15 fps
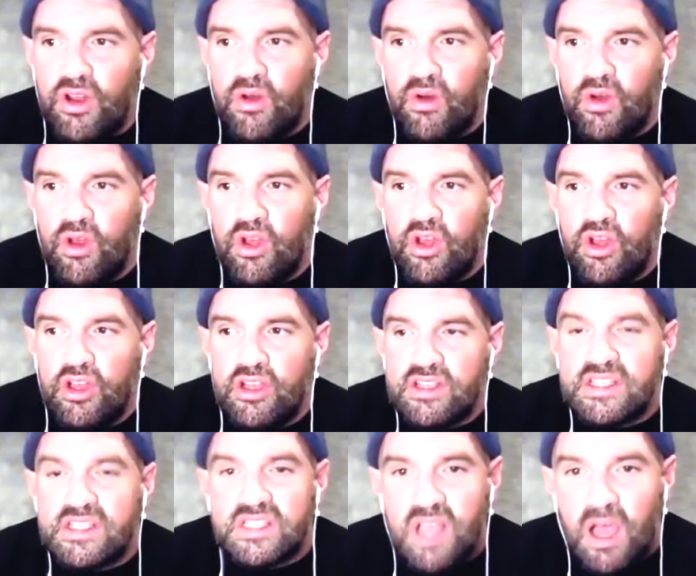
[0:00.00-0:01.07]
know,
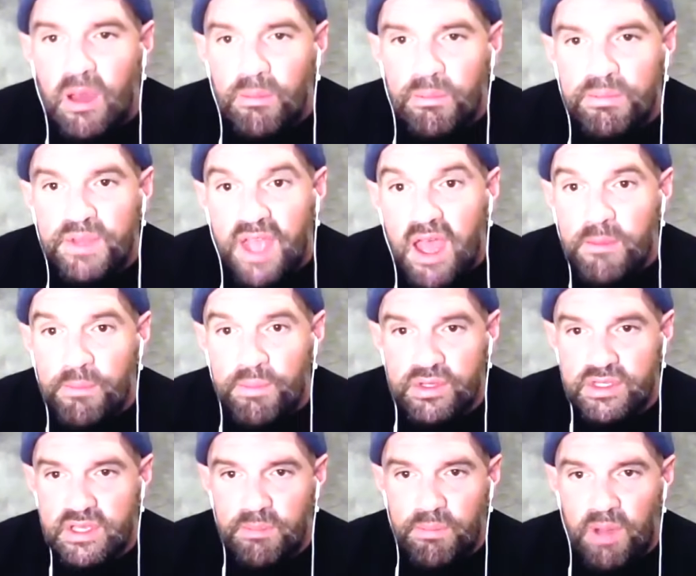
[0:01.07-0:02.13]
sub
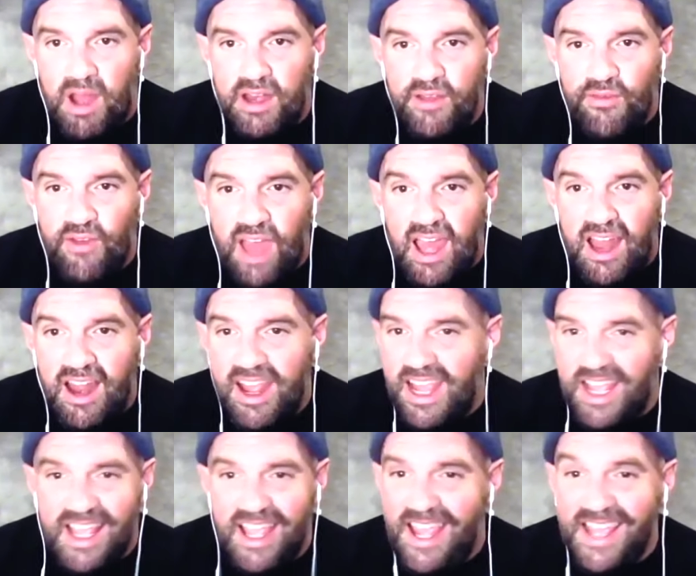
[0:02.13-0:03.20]
10% body fat
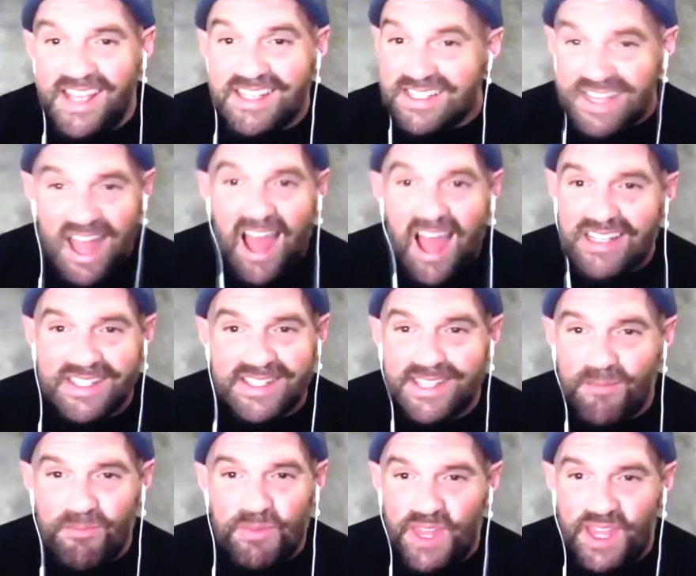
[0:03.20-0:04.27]
is not
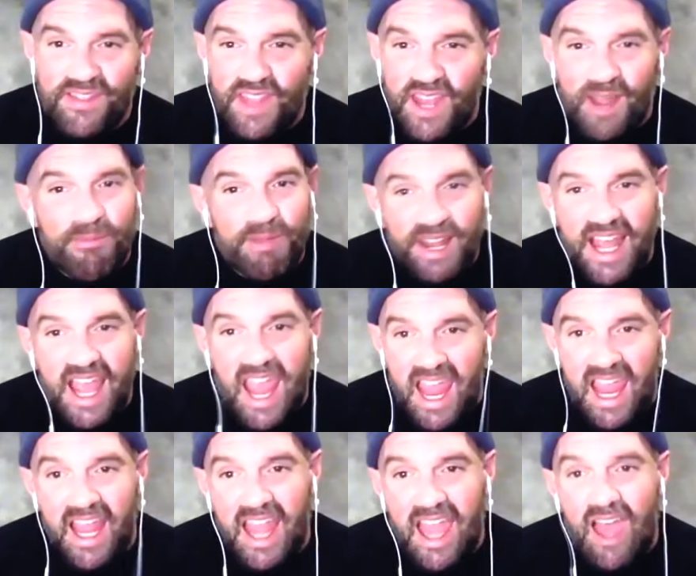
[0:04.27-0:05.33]
something that I'm going to
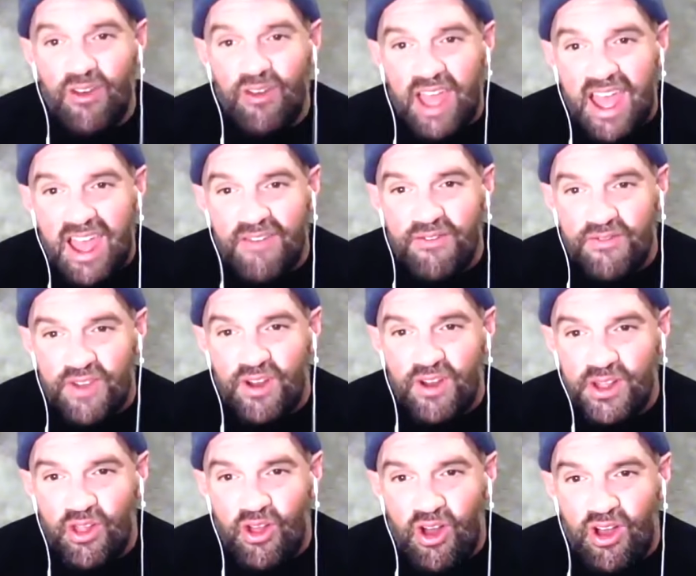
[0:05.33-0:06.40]
hang out at very
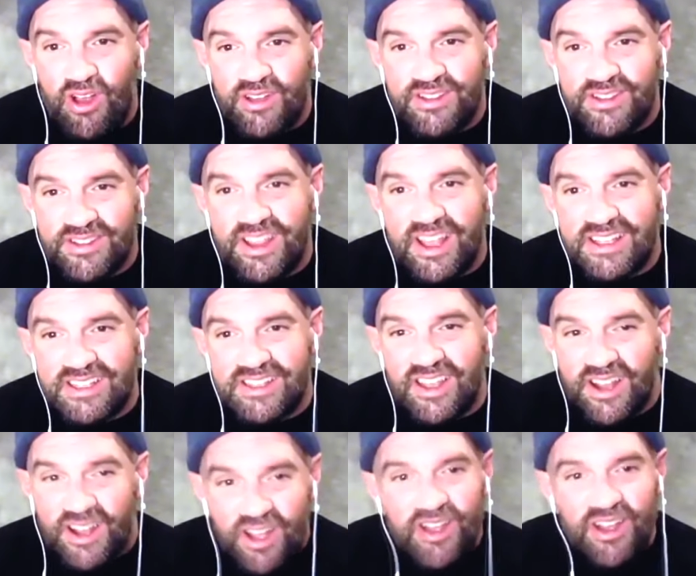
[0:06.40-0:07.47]
yeah. long. That's
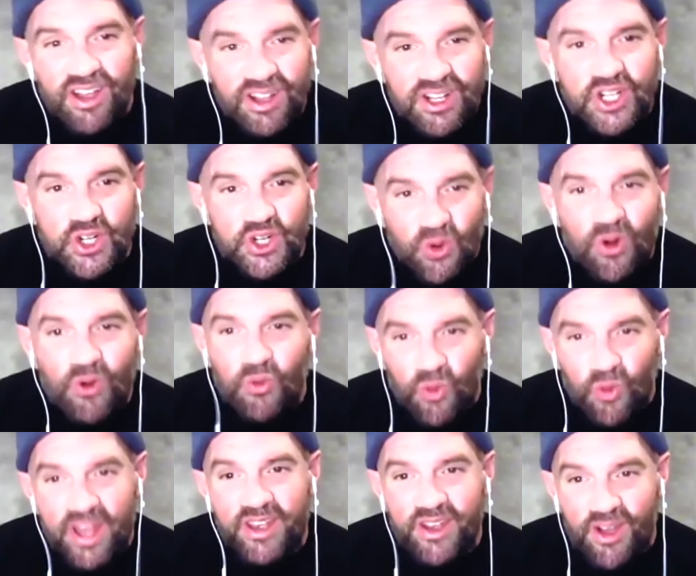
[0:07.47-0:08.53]
like a, a short
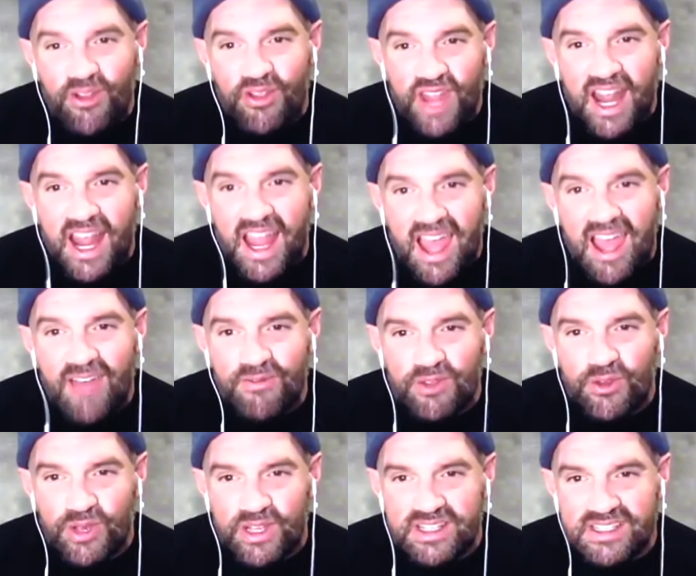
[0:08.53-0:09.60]
window that I have
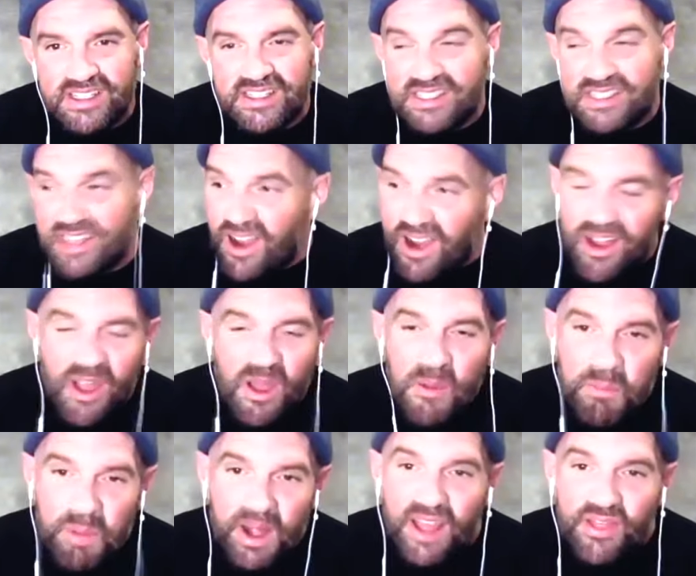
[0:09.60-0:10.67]
to exist there.
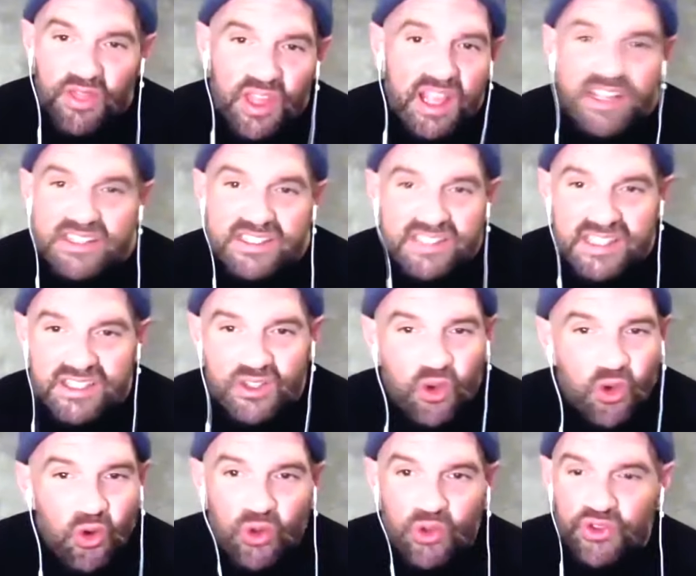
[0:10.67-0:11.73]
But I think it's this
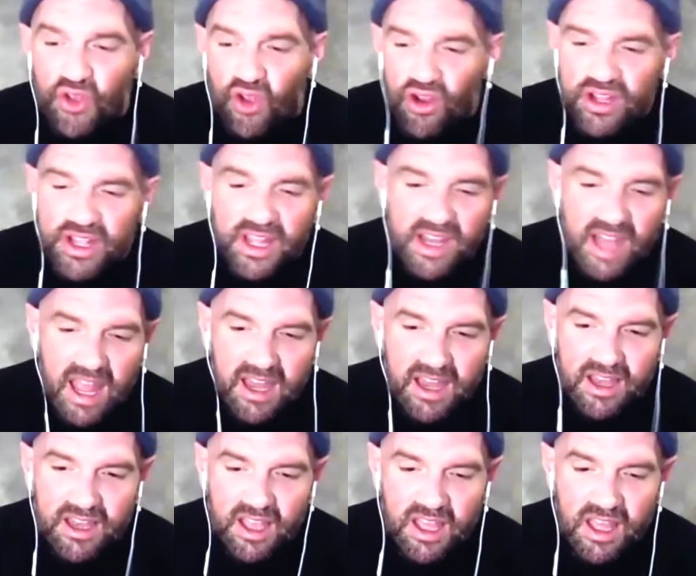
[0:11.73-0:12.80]
cool target.
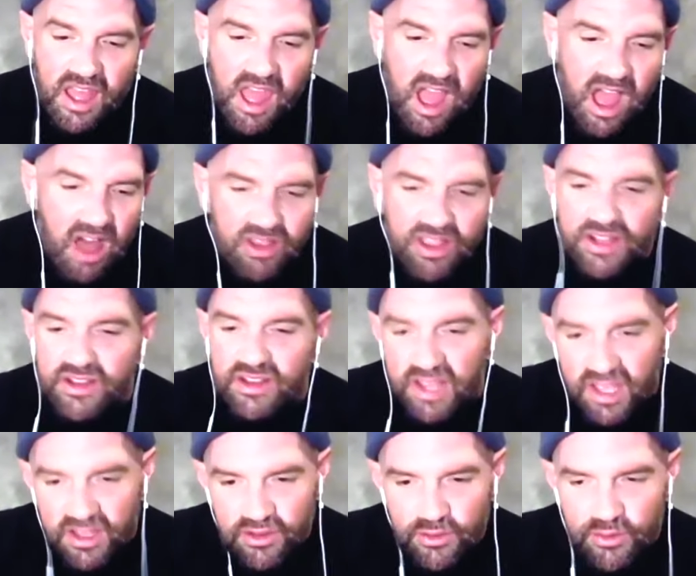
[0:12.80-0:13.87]
And I'll
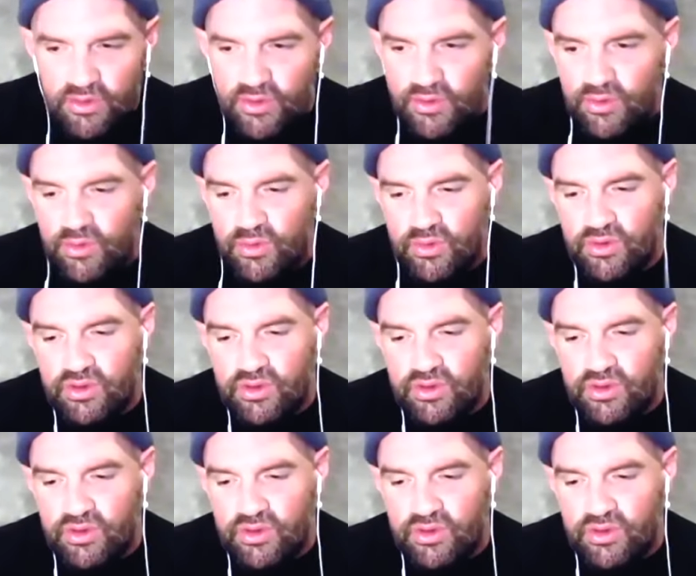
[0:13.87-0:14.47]
continue to